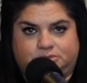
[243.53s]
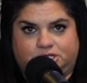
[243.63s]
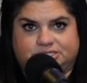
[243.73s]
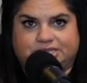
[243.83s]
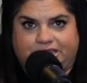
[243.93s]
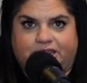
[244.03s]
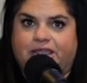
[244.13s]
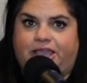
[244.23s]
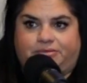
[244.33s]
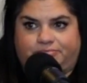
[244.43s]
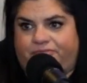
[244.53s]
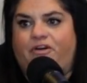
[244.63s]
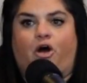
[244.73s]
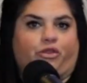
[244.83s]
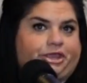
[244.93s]
looked like it had
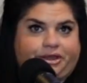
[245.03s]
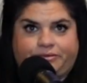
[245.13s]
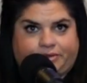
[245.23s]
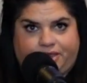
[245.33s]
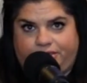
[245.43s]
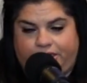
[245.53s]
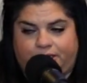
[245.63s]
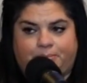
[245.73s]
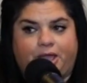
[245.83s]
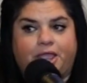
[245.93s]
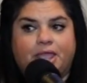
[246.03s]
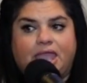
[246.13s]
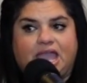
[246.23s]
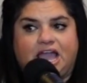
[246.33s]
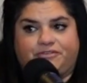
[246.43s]
fallen, I think, but
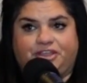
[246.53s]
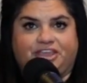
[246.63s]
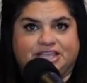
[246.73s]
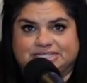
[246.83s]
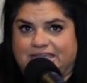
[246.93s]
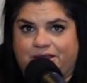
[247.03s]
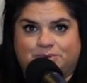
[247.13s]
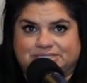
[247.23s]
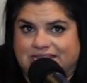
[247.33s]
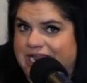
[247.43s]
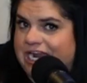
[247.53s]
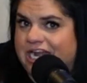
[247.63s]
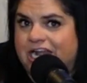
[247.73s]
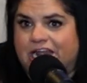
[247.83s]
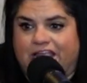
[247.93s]
everything inside was
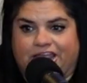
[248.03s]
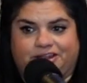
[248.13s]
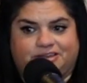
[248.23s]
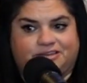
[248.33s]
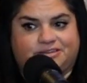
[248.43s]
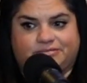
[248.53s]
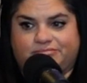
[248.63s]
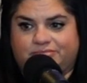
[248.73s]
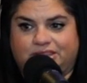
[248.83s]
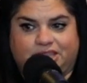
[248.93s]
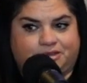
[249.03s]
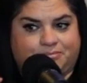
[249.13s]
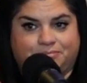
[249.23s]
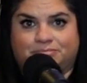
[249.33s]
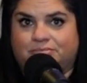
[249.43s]
there and
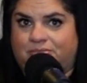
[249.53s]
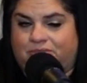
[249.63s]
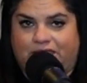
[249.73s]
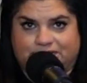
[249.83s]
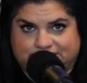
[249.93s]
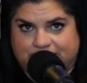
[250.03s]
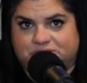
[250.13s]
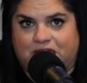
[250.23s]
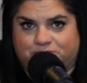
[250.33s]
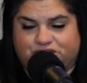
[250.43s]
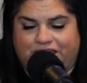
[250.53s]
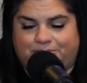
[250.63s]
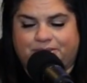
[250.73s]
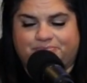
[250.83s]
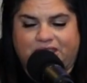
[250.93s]
in tip top
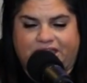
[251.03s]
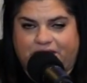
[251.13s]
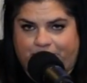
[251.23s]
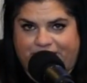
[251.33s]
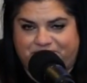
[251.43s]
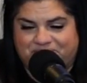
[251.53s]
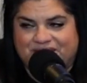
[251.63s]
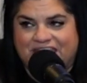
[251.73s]
shape. Anyway,